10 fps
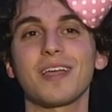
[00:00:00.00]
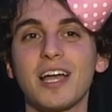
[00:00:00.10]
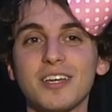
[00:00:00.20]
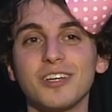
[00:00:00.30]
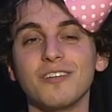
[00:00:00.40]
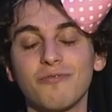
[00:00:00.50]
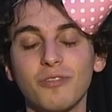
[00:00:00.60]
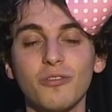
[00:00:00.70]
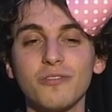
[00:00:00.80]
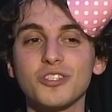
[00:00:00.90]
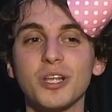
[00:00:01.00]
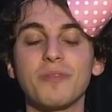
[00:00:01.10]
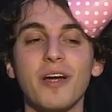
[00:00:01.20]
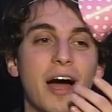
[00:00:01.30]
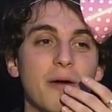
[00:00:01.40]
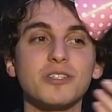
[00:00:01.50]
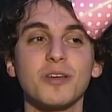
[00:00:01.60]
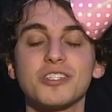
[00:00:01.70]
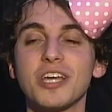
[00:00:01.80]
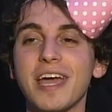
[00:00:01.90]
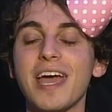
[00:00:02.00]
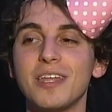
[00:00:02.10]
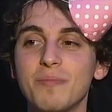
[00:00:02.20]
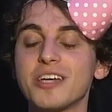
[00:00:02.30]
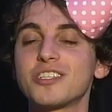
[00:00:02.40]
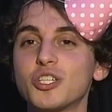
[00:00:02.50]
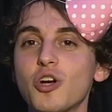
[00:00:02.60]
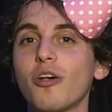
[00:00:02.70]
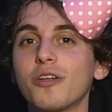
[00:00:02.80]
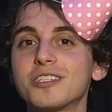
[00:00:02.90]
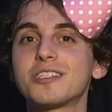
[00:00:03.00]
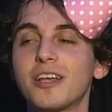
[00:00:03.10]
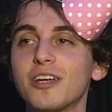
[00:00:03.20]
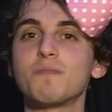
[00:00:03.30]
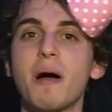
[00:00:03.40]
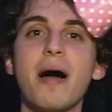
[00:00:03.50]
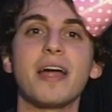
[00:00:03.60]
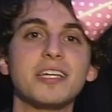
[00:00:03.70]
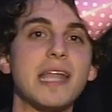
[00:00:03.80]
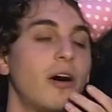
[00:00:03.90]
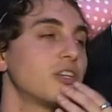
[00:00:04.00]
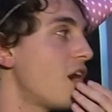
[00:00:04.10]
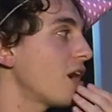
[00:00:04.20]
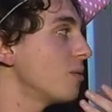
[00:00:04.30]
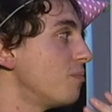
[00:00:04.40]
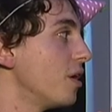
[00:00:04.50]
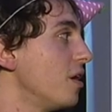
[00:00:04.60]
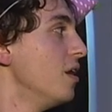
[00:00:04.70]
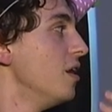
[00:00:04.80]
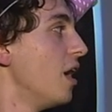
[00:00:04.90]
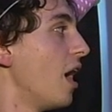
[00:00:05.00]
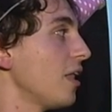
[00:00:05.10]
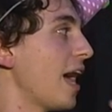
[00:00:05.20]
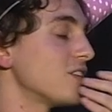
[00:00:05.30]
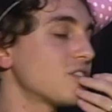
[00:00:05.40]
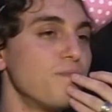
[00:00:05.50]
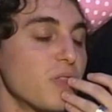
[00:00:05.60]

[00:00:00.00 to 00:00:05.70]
I guess a little slip there. I was gonna say candy, but I said chocolate instead because my mind is now on chocolate, but alas.